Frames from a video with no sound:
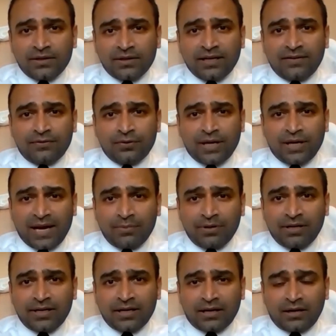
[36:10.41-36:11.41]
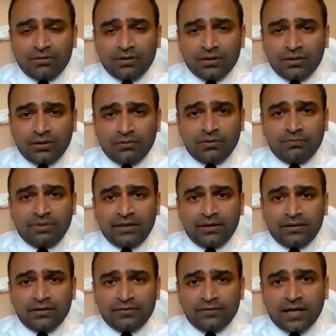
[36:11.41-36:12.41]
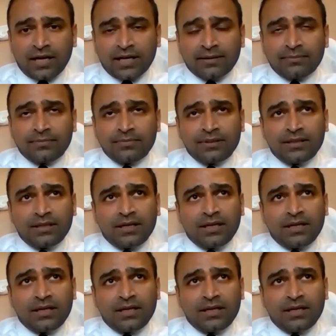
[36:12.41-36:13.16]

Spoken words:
You have to hammer it out over a period of time.